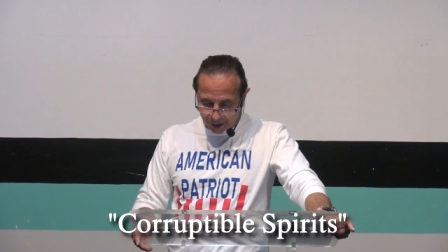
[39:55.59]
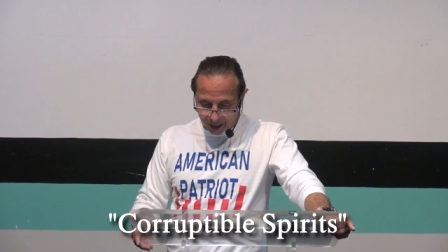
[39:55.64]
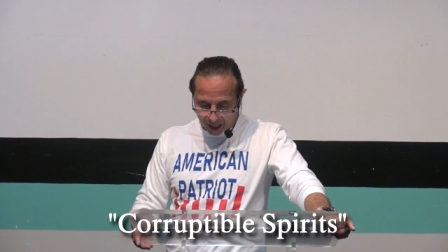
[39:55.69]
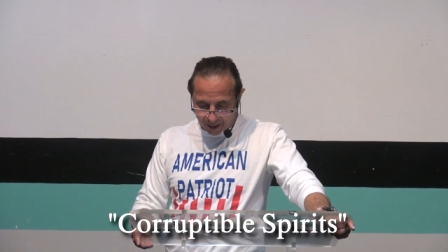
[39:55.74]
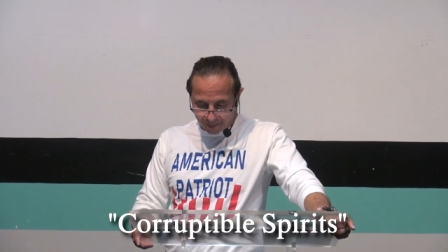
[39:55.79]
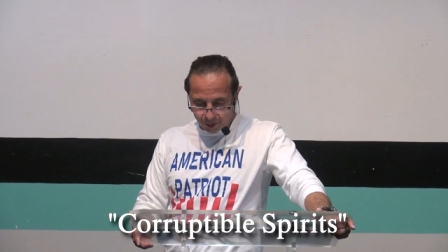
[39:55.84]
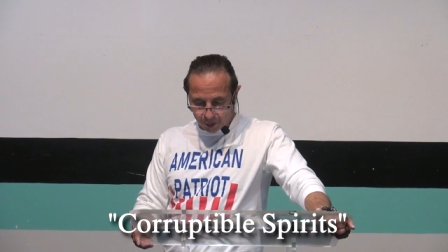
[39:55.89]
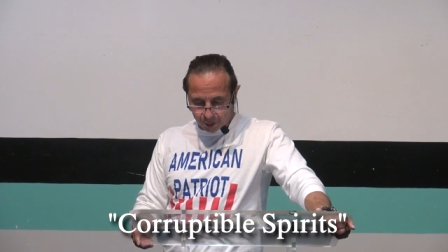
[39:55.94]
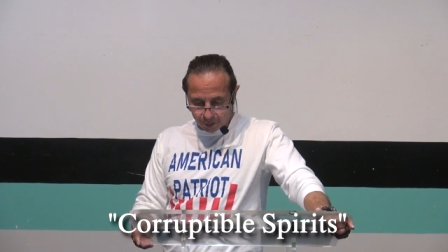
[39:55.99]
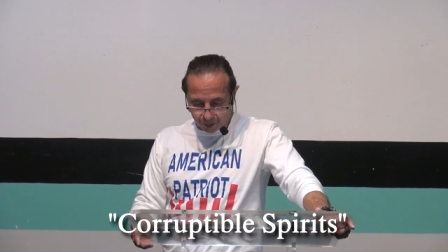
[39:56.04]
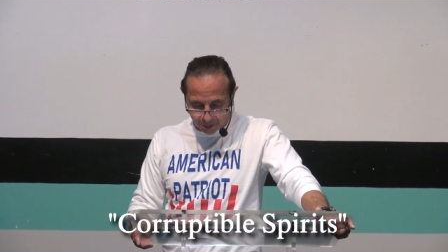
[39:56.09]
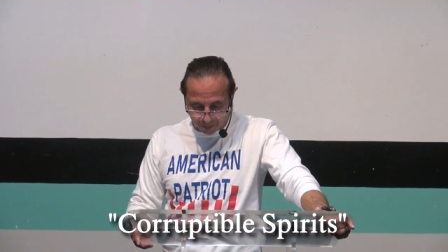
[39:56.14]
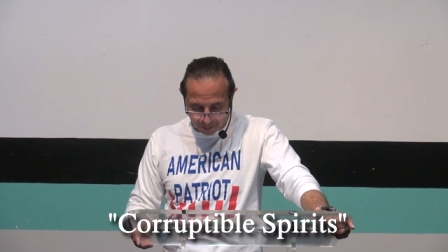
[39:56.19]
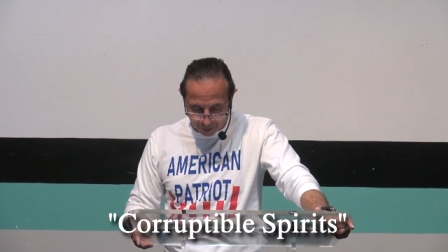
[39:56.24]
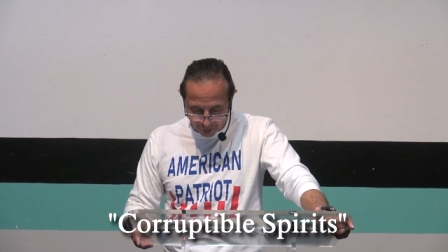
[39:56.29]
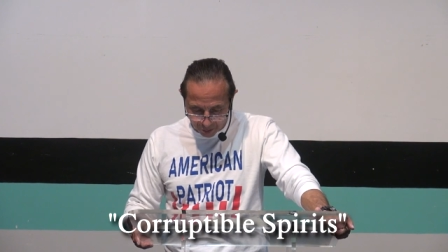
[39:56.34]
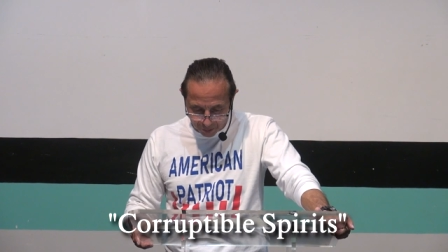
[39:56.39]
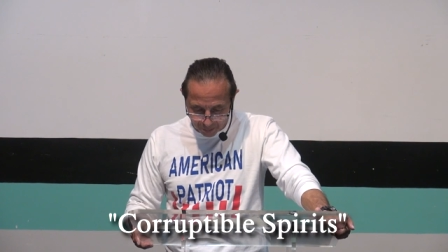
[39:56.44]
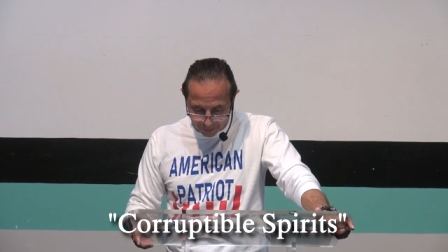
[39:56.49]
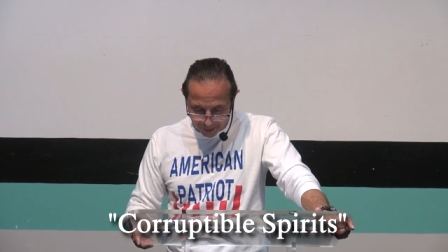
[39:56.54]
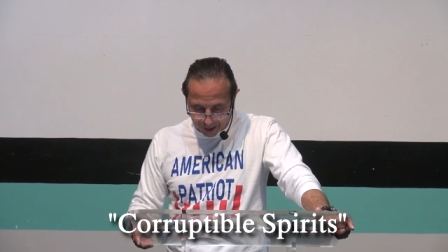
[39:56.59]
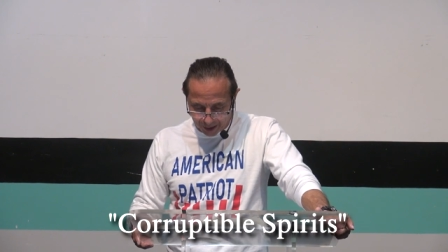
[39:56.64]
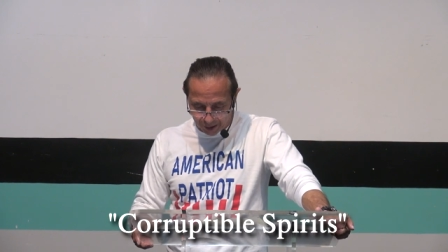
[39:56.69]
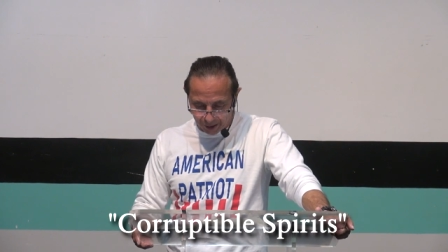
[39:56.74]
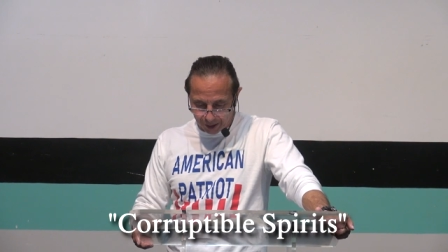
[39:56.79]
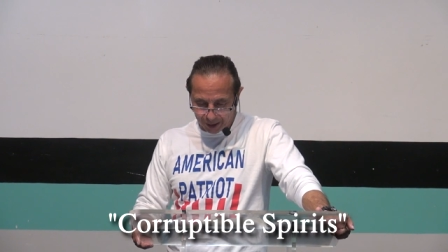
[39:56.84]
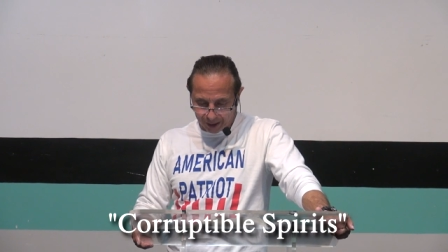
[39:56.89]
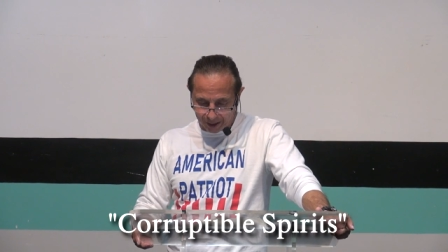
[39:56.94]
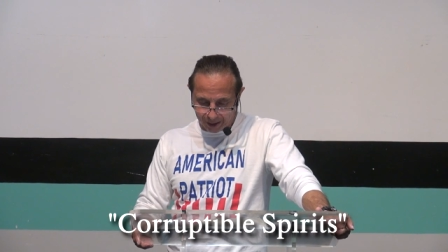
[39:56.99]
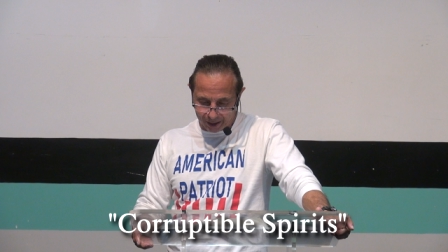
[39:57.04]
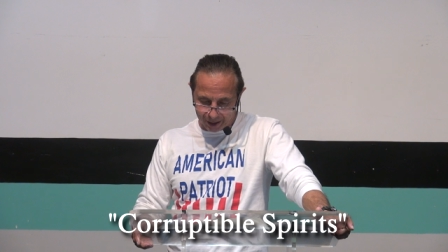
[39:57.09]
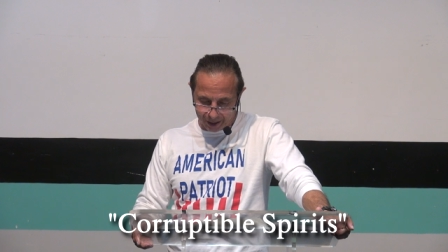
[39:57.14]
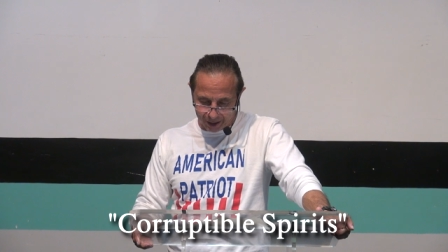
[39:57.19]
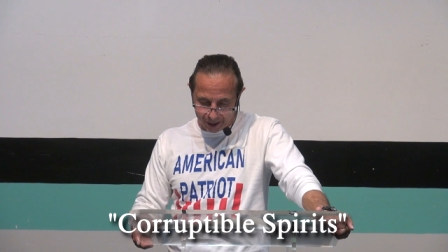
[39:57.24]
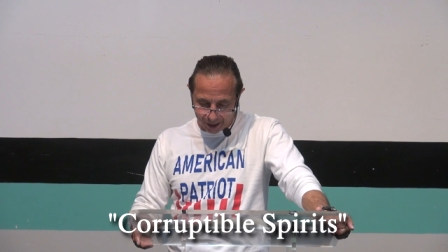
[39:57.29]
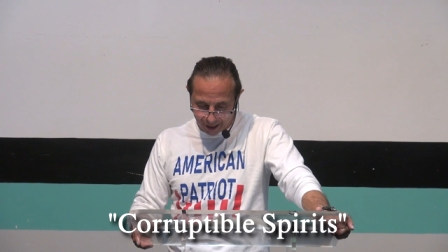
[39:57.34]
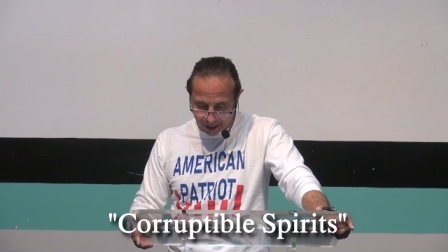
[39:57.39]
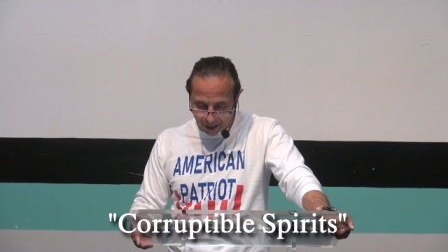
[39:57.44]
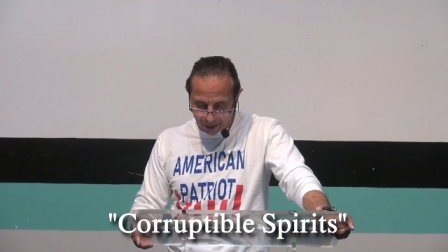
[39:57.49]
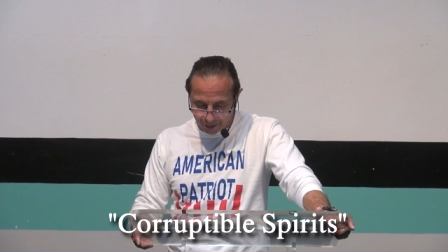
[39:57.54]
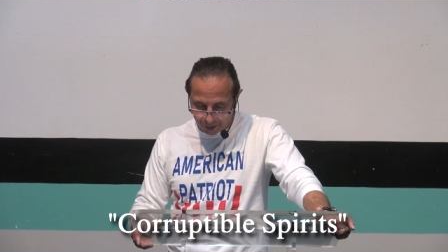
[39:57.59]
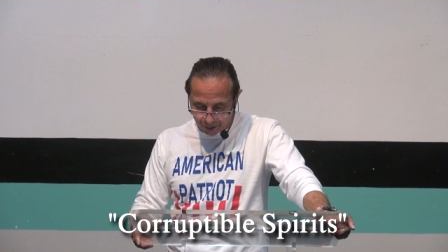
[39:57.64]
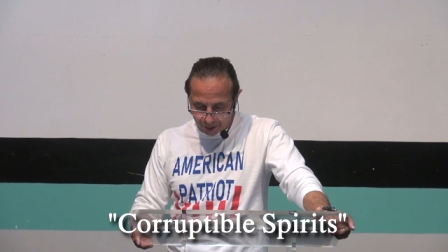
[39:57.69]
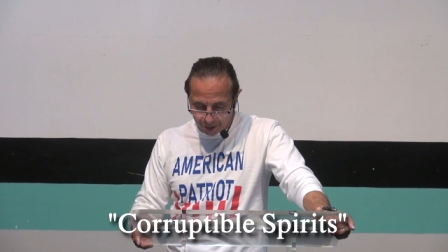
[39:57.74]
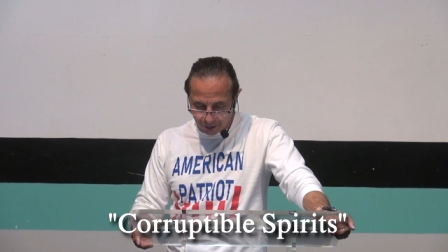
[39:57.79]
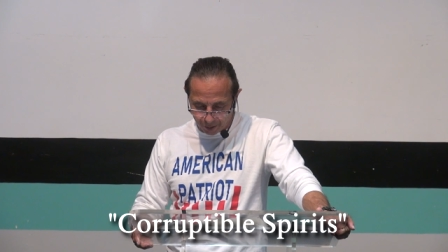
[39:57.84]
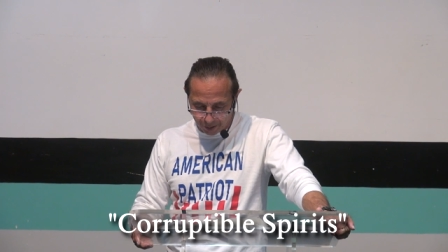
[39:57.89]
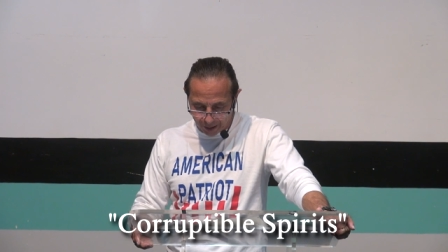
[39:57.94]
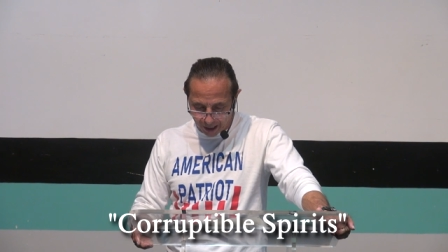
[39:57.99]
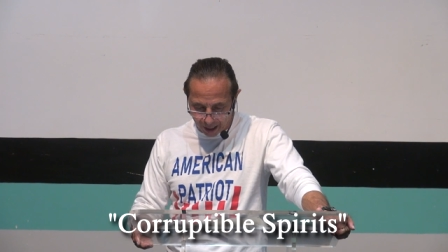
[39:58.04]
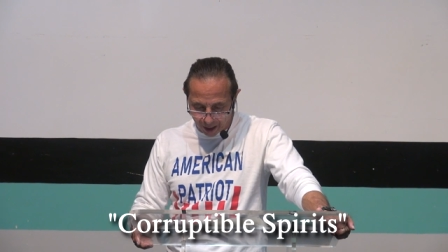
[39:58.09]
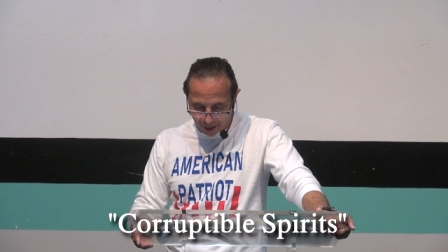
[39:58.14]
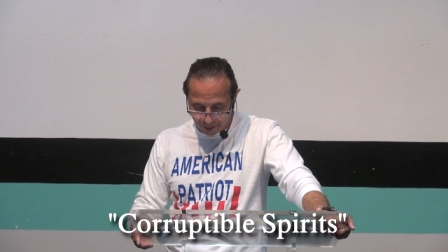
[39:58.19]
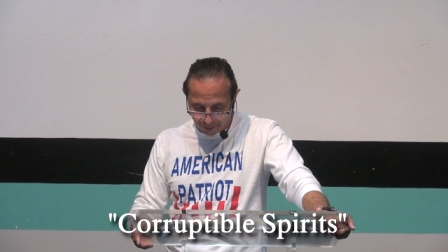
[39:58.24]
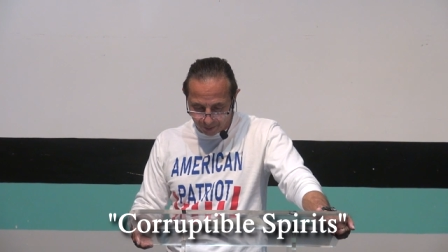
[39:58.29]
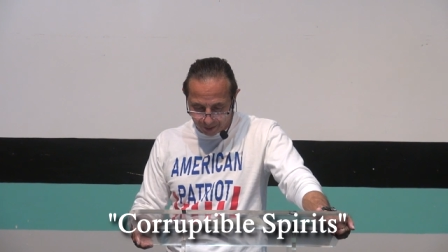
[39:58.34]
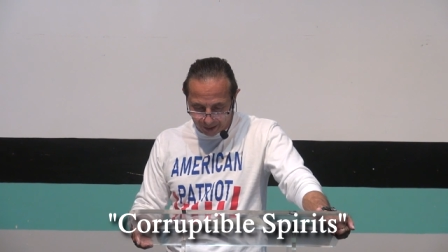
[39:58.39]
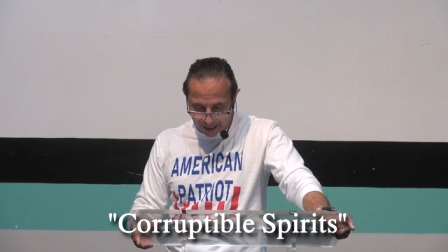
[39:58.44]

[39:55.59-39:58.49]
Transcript: labors with the birth pangs together until now.